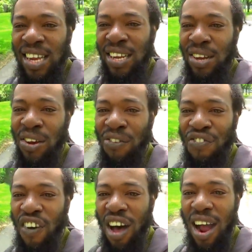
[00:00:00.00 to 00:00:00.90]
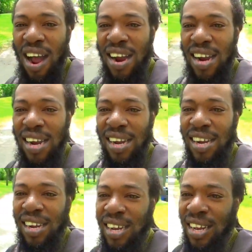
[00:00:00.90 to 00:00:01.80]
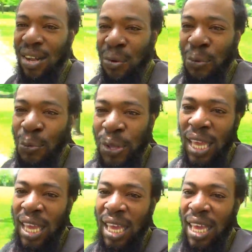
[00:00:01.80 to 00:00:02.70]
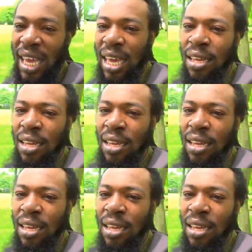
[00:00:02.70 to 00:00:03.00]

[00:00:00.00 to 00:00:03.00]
Look how far. Wee!